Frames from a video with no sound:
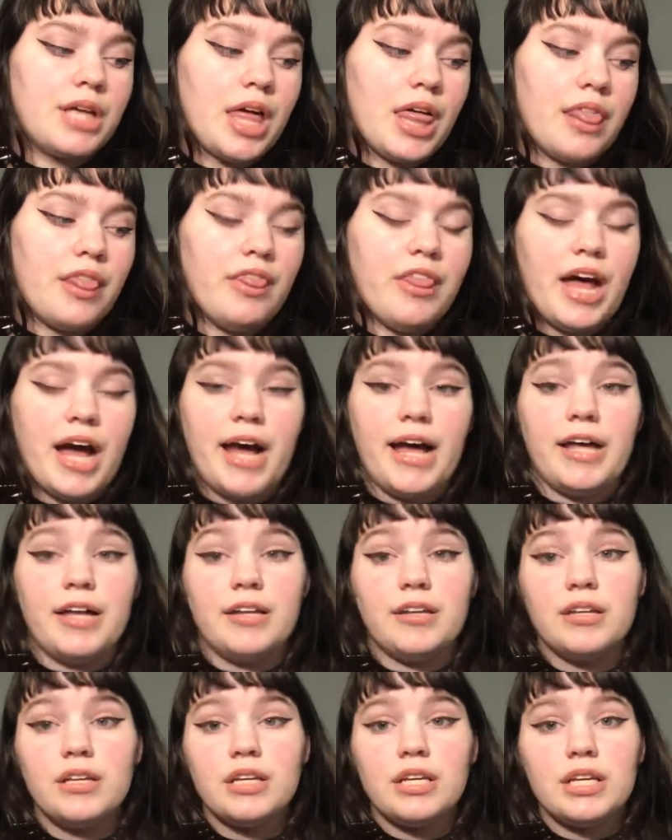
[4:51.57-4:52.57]
that
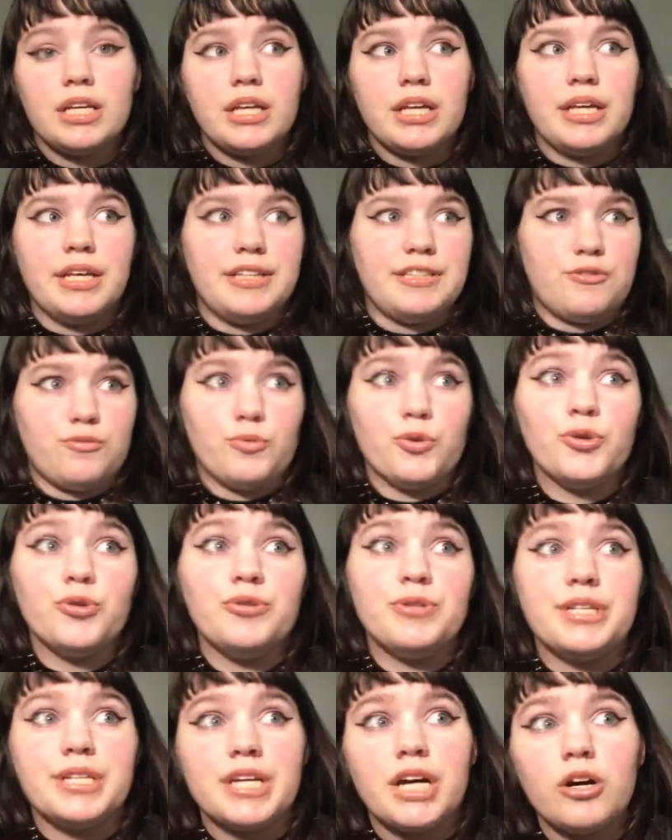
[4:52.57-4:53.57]
it's rude
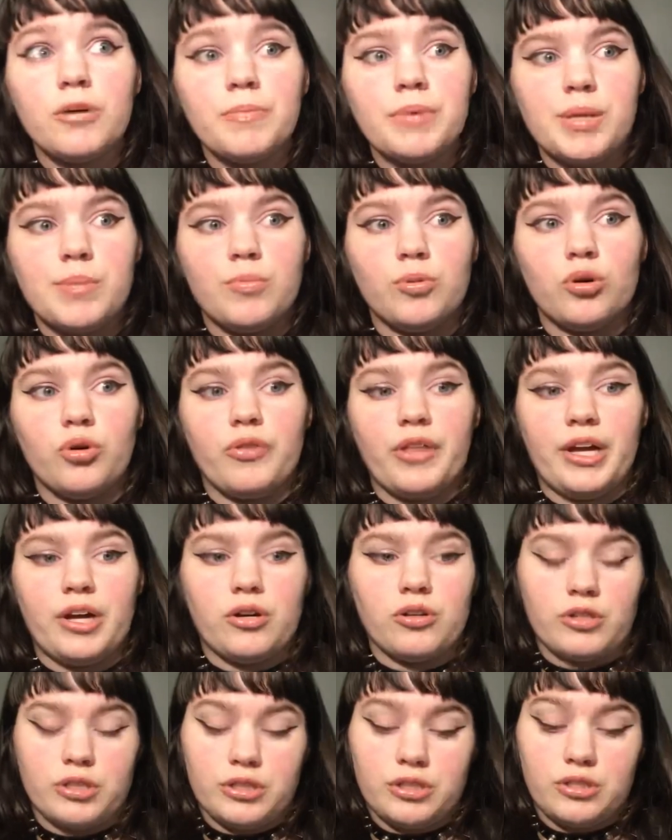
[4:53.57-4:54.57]
to tell people they
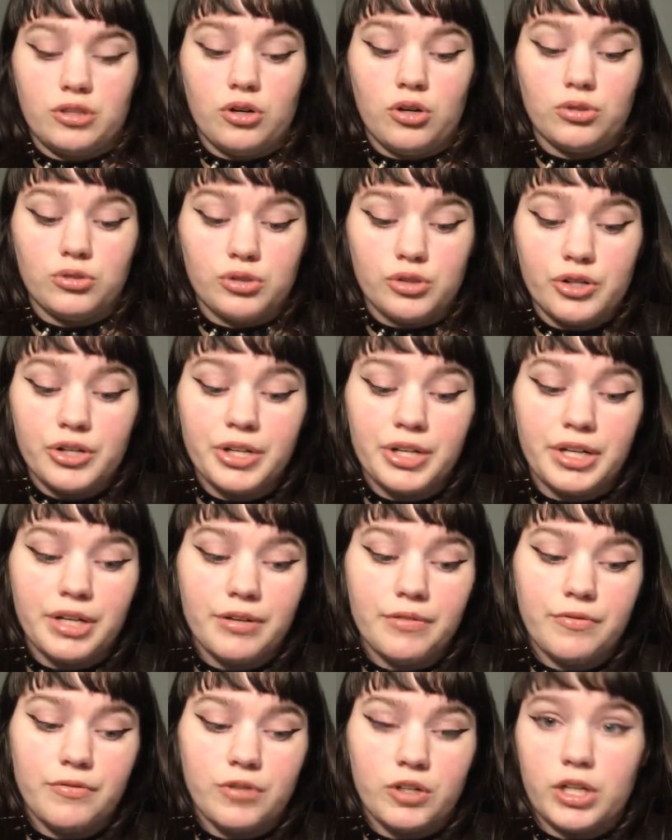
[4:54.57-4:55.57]
aren't alternative
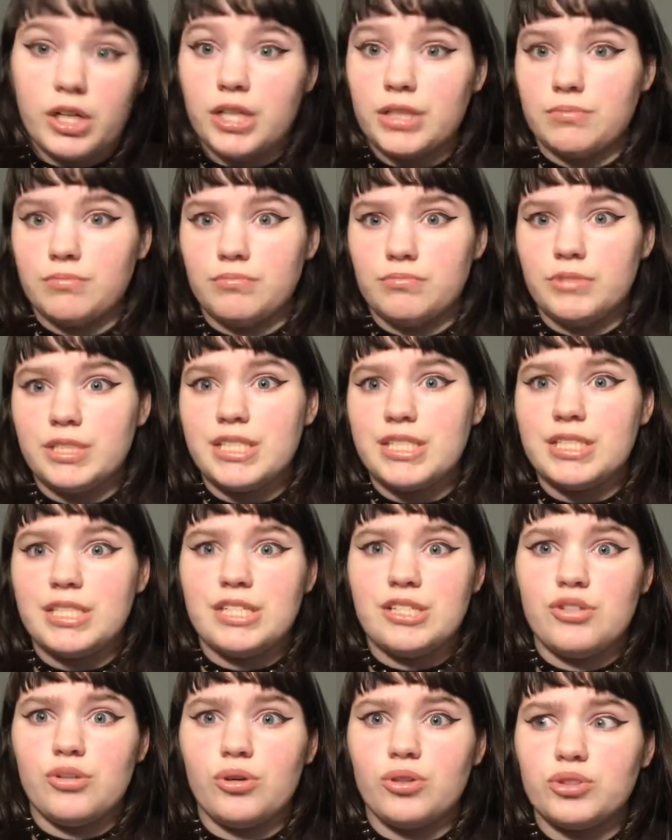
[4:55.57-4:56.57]
for not listening
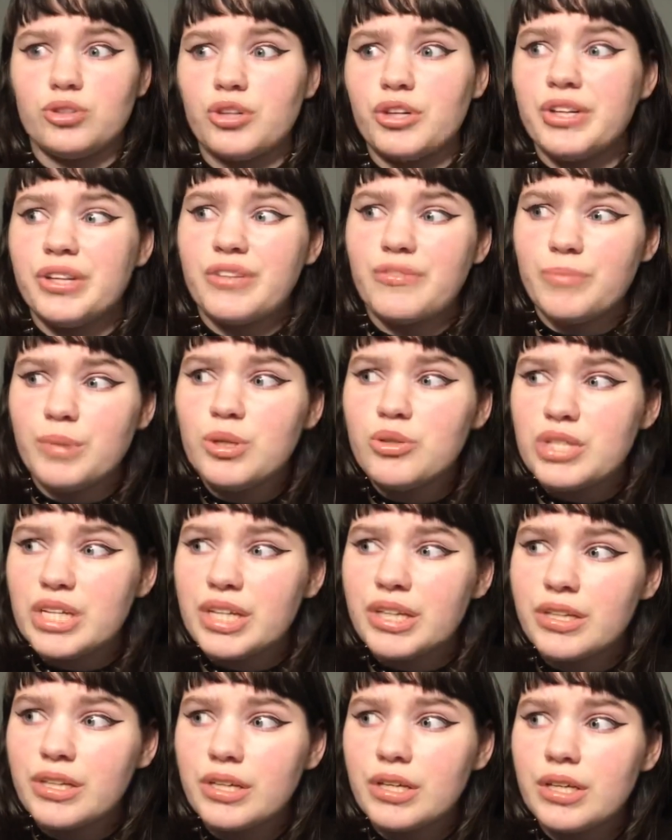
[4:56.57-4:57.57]
to alternative
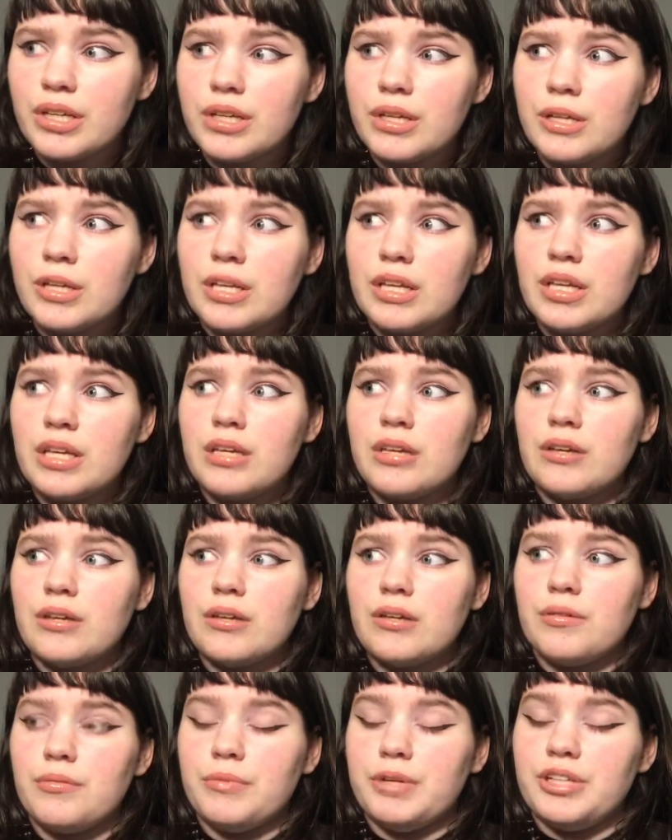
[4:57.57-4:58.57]
music,
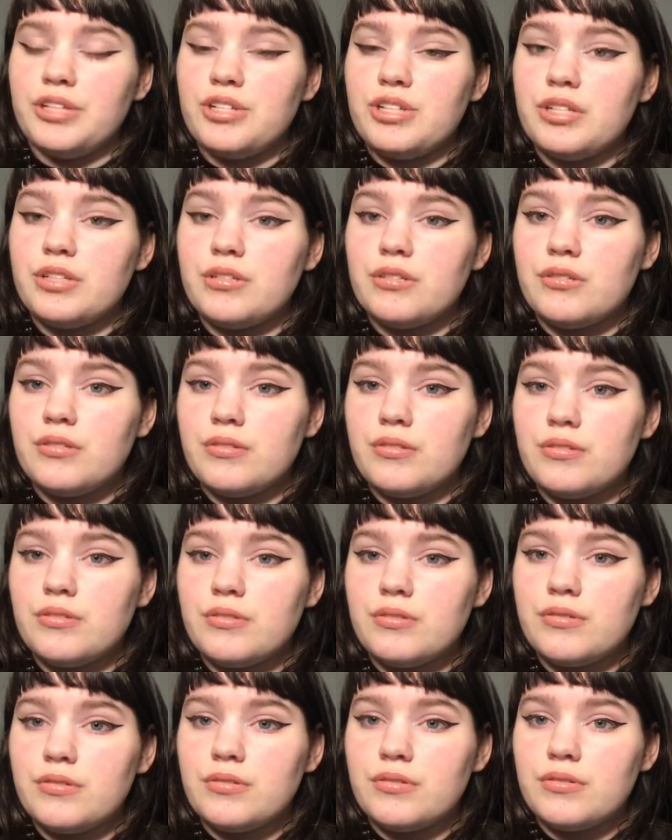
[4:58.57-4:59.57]
which,
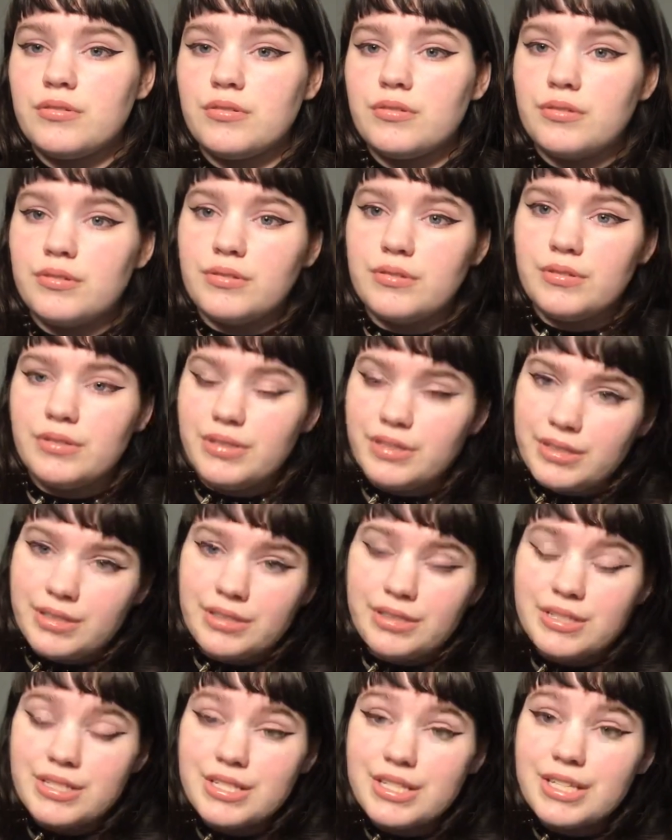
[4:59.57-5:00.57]

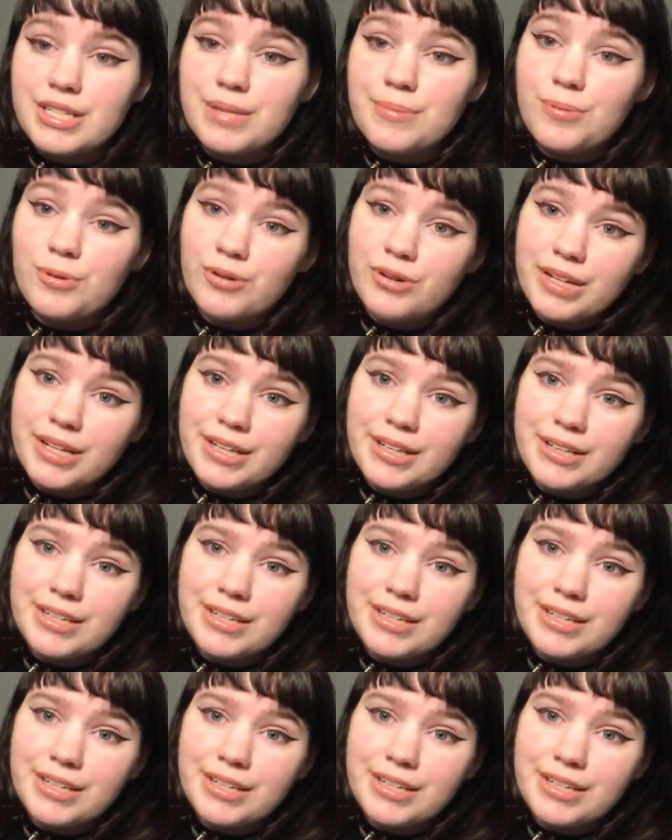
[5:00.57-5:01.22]
you see the point?